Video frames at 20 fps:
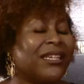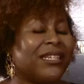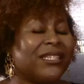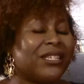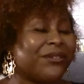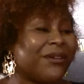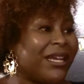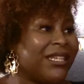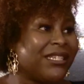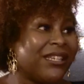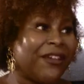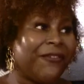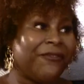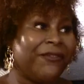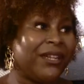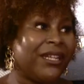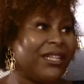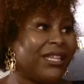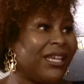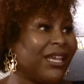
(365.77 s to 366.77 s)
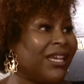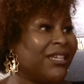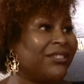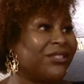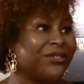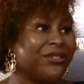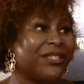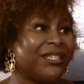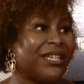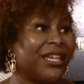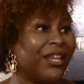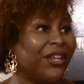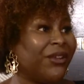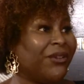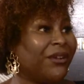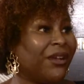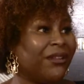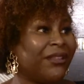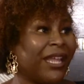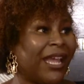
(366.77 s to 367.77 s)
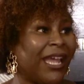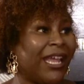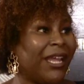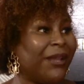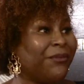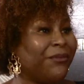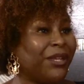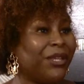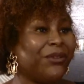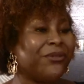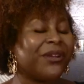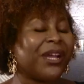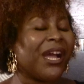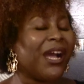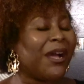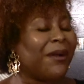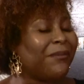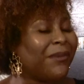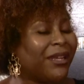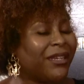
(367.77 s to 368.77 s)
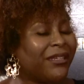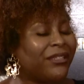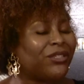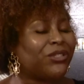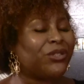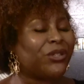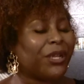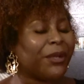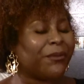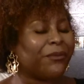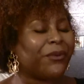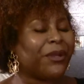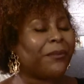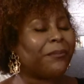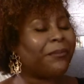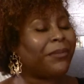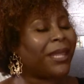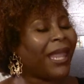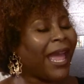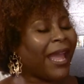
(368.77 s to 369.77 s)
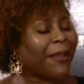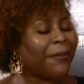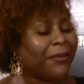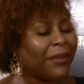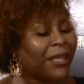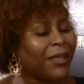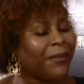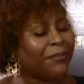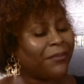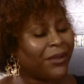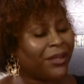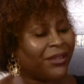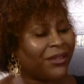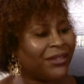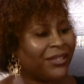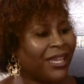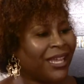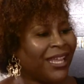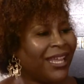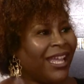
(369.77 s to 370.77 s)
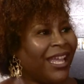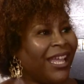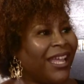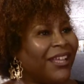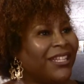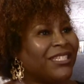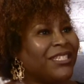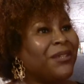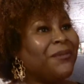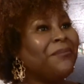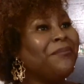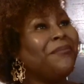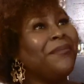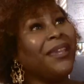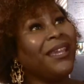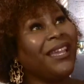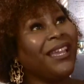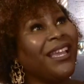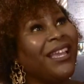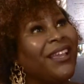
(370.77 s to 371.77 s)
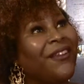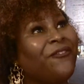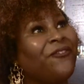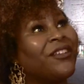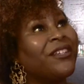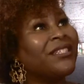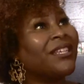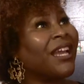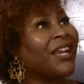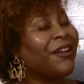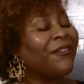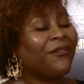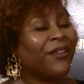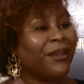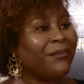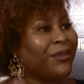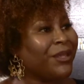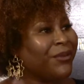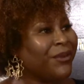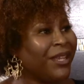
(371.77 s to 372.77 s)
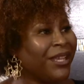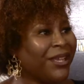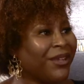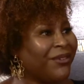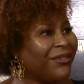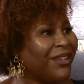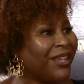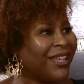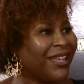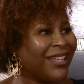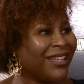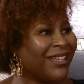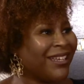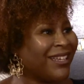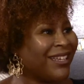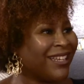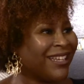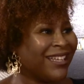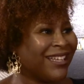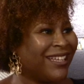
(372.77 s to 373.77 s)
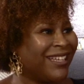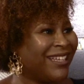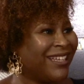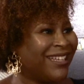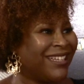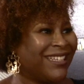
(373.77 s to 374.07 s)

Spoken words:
So I definitely understand you on that. And when you come on a trip with black people, to me, it feels like a family reunion.